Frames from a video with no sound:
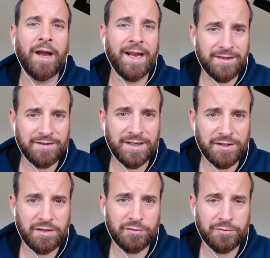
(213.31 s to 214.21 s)
enter that
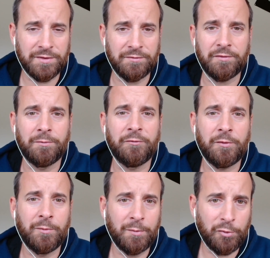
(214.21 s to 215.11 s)
country
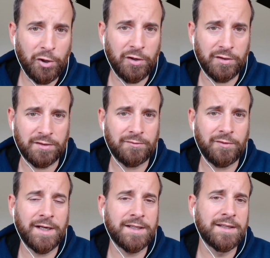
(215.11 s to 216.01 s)
from abroad,
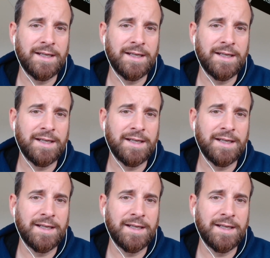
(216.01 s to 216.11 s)
right?